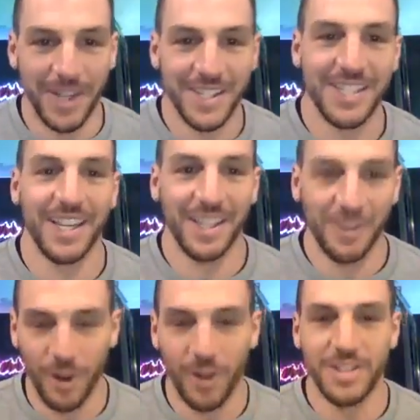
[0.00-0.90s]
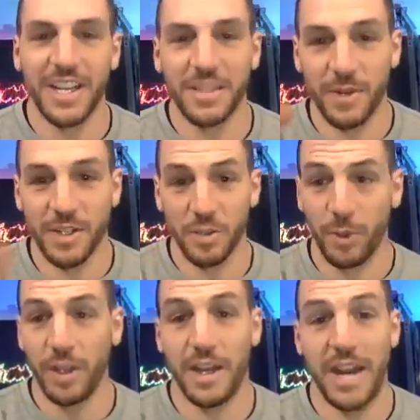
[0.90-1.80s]
And it's like one of those things, but as you
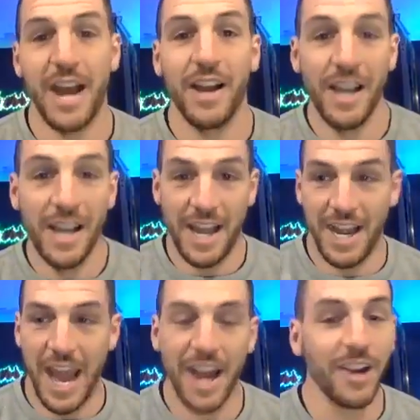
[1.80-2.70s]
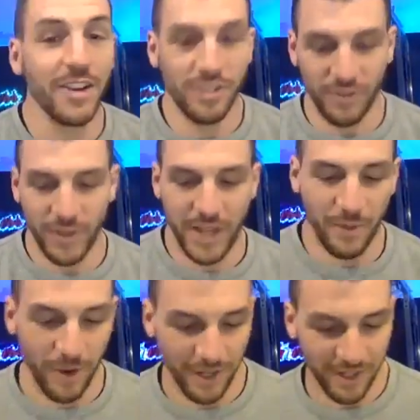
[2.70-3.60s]
pull it out and it anchors you for that
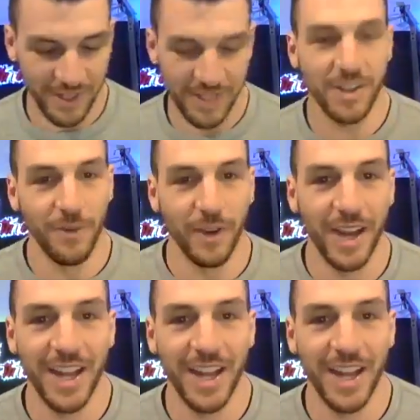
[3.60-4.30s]
work, it's a good one.